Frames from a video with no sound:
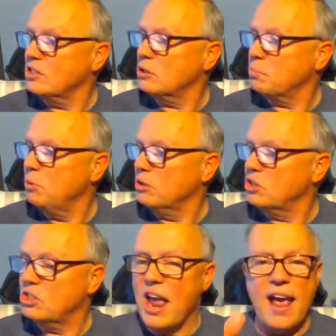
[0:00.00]
This is
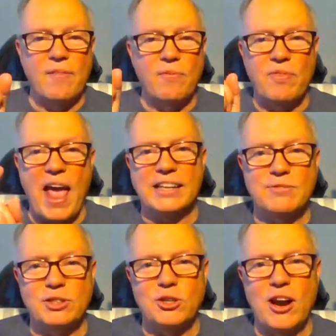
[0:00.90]
Bruce saying thanks
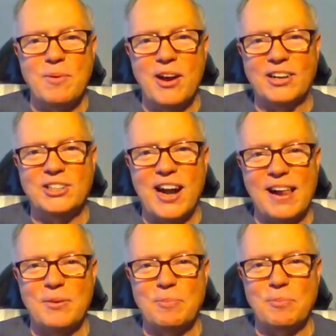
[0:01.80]
for joining me on
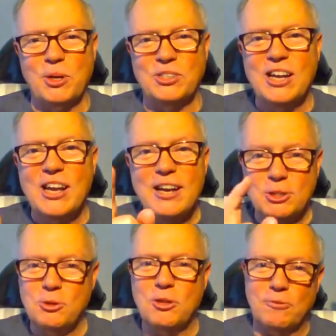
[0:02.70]
Traveling with Bruce.
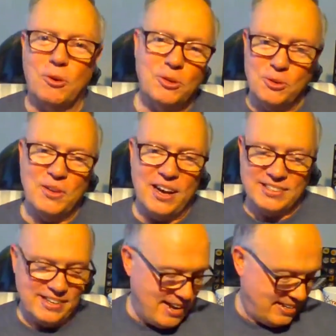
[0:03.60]
June the 4th,
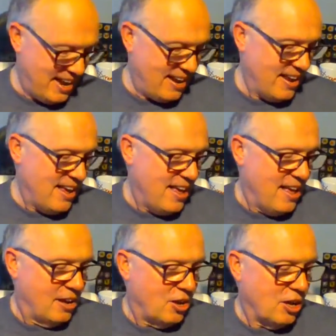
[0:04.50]
2018.
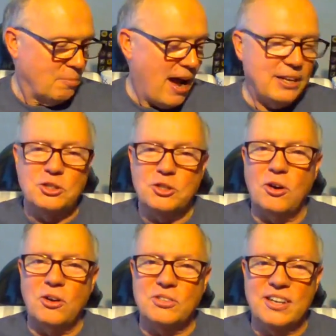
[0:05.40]
Goodbye,
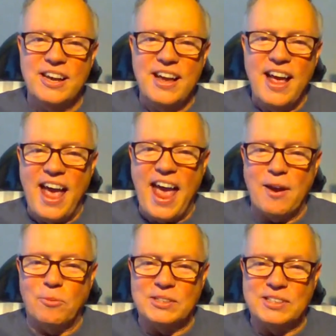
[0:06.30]
trolls,
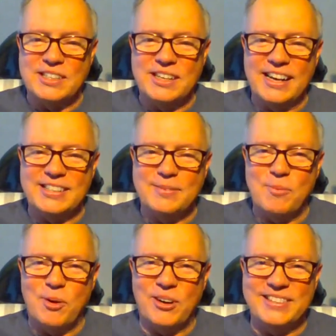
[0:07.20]
and we'll see you guys tomorrow.